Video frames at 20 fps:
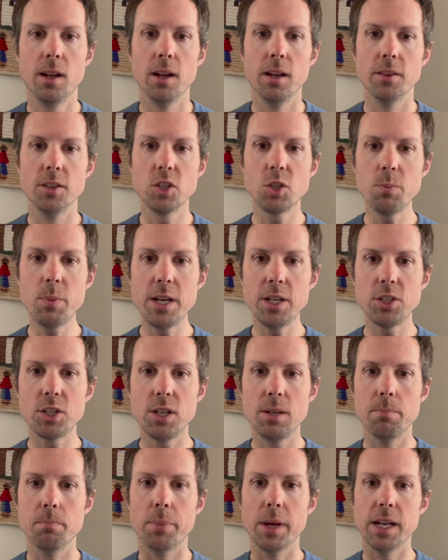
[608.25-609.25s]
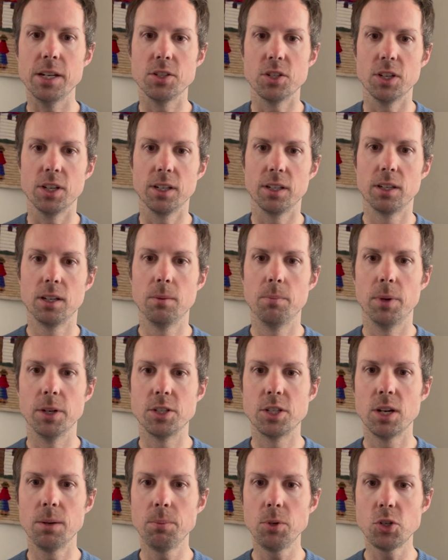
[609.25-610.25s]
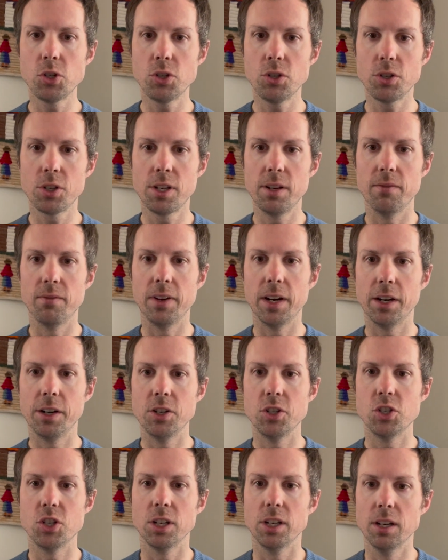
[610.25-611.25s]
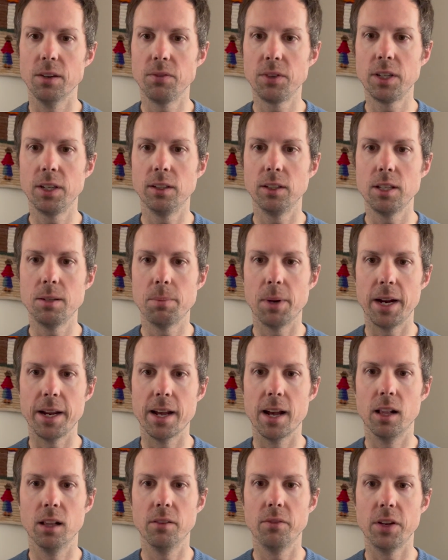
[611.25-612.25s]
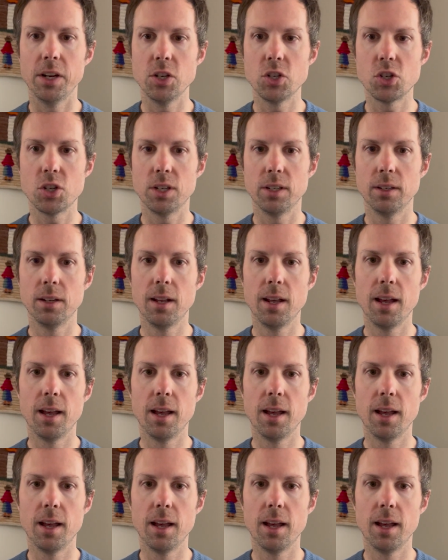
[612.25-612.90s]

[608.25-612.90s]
This may seem basic, but temperature can vary significantly by elevation,